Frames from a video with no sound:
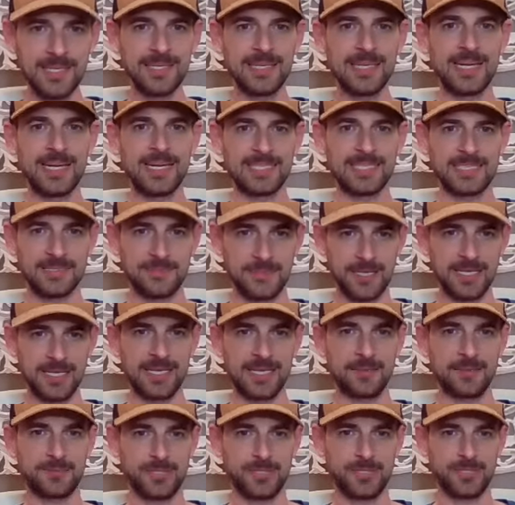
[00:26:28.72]
Yes, Pia.
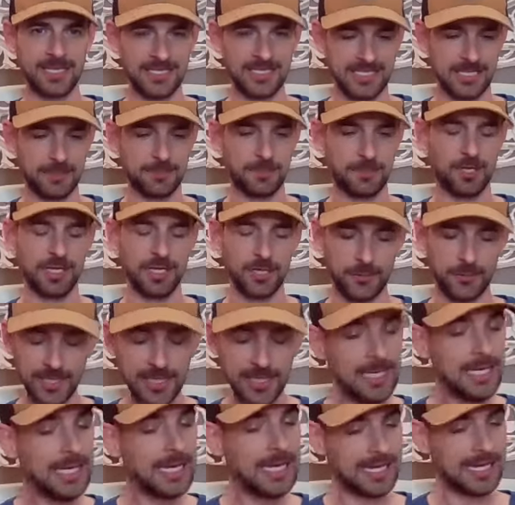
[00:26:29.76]
Yeah, I'm trying to see them all
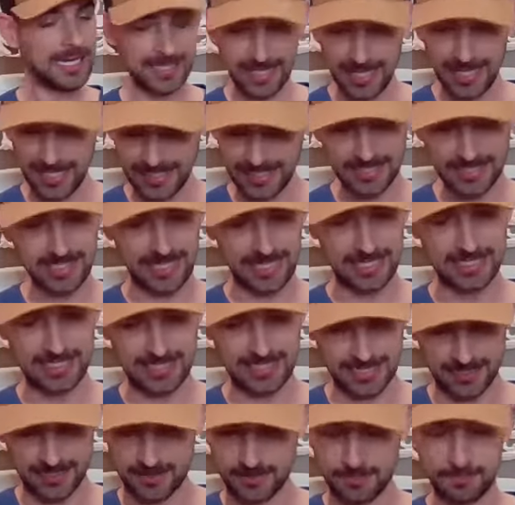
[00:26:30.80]
equally. And again, it's
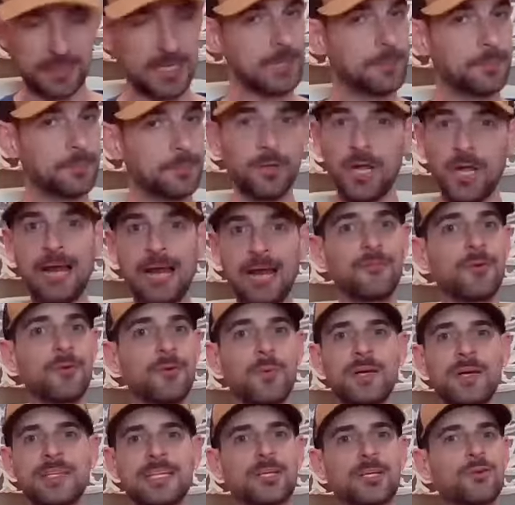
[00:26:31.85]
it's it's people,
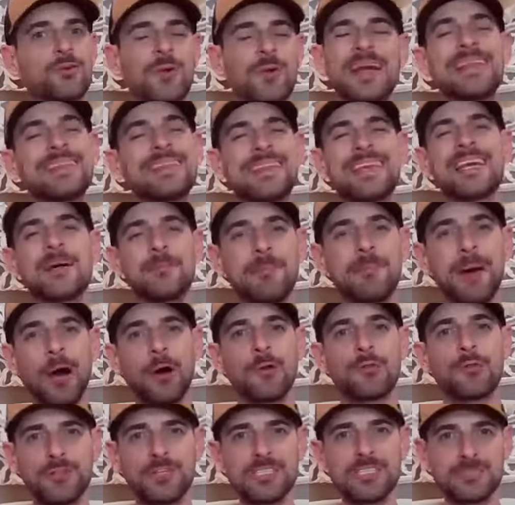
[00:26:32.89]
everyone. The great thing
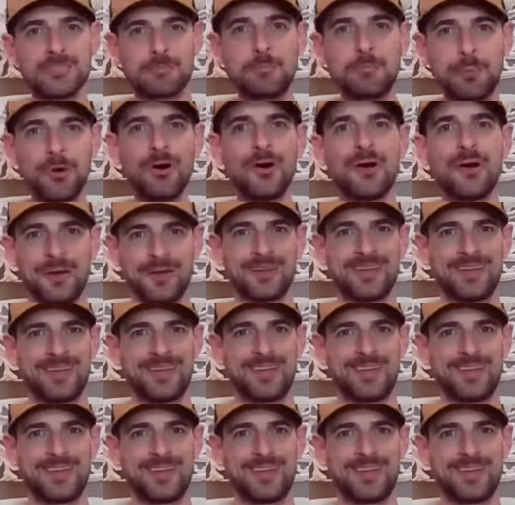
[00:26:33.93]
about this book